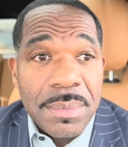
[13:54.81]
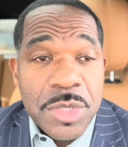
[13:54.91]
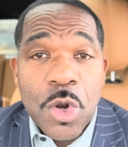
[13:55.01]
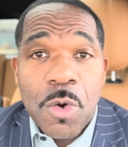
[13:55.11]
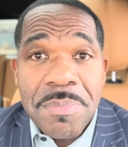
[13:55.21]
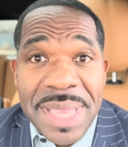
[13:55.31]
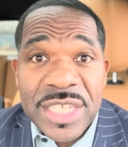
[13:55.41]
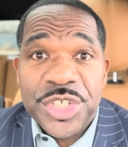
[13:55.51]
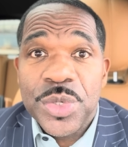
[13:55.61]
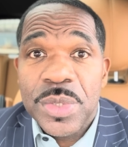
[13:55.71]
you know,
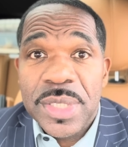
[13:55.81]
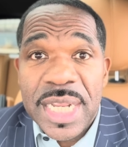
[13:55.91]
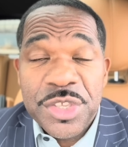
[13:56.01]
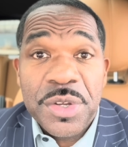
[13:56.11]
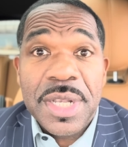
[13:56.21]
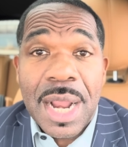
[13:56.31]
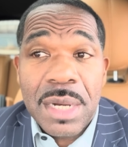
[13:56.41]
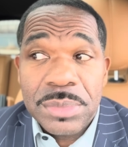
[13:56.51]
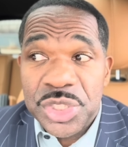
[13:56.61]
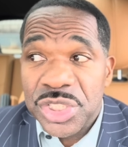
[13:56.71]
make sure that your
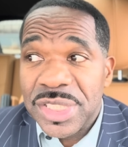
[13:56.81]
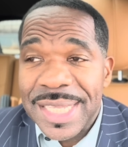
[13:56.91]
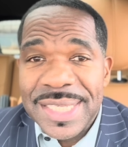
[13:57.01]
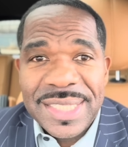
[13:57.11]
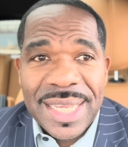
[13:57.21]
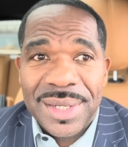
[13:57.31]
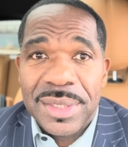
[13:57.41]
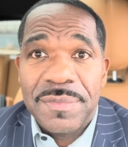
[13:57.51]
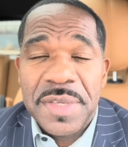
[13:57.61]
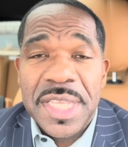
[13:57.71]
garbage is taken care of